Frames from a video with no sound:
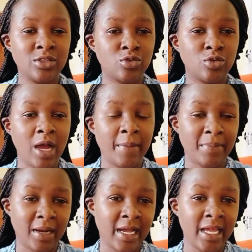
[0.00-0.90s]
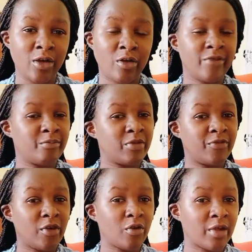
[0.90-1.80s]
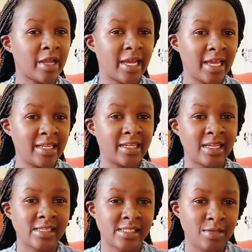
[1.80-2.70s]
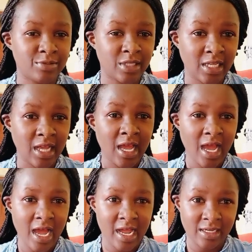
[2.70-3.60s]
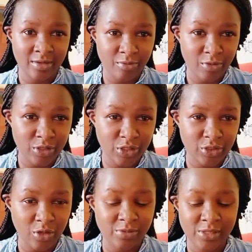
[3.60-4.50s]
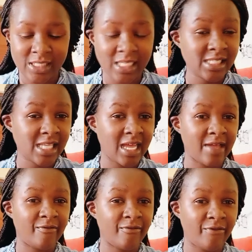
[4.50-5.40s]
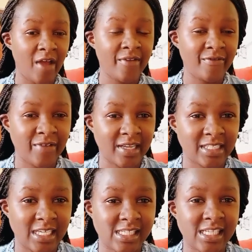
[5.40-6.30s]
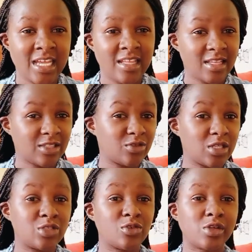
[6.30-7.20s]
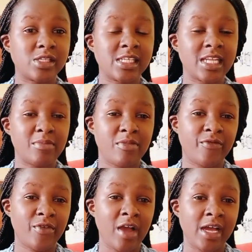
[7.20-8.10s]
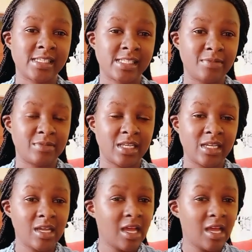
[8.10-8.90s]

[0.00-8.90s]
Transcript: to apply or before going ahead and accepting remote jobs? These are 5 factors that you need to consider before accepting